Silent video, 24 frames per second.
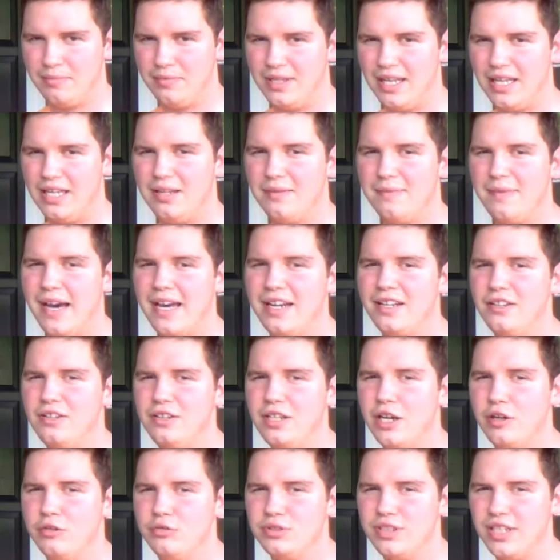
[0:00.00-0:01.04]
that divided
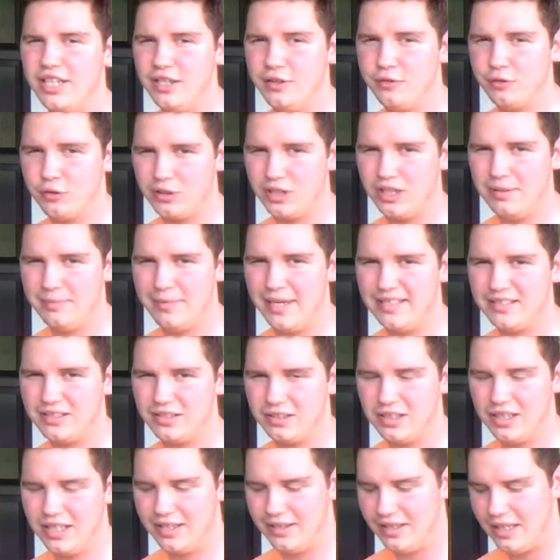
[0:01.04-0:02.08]
notes equally,
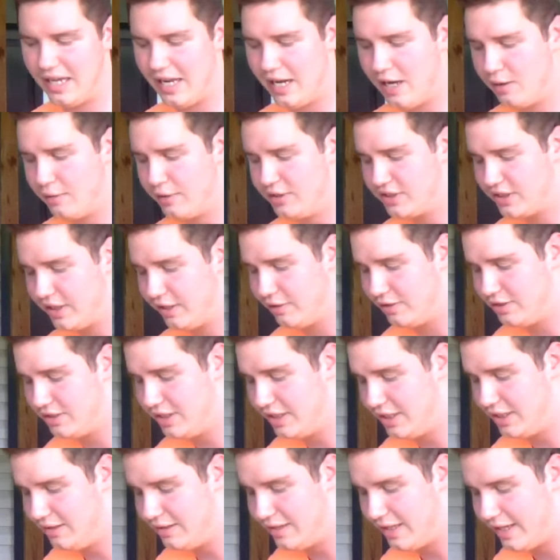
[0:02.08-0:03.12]
basically, and that always
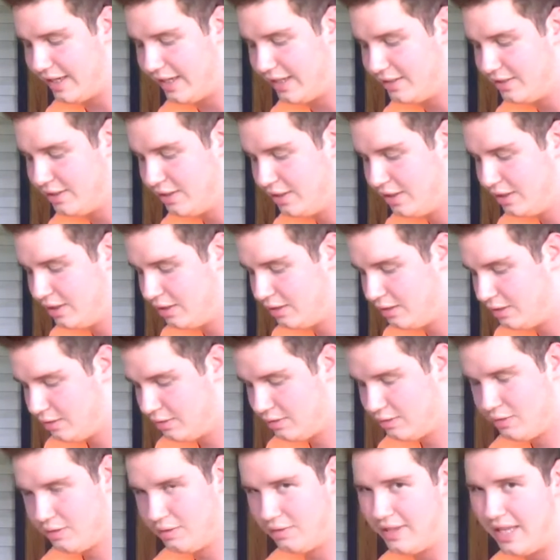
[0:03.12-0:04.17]
guaranteed that
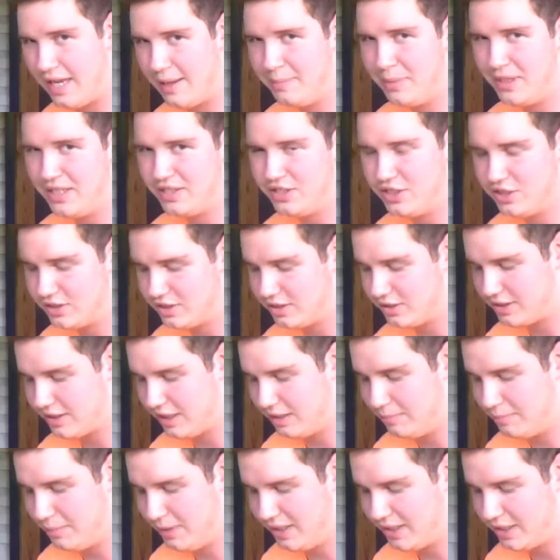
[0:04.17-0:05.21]
that pitch is the
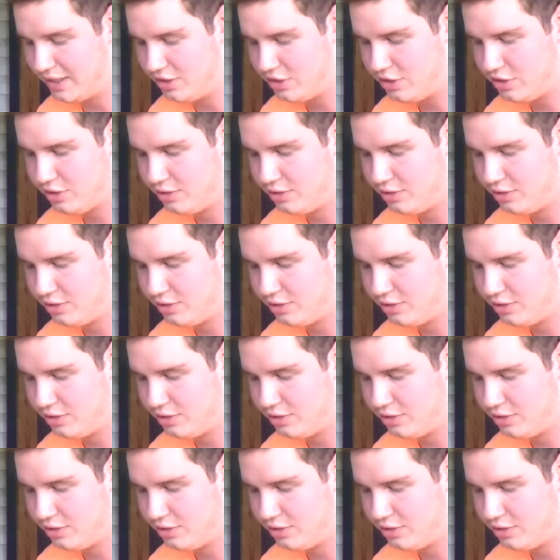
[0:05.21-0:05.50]
same pitch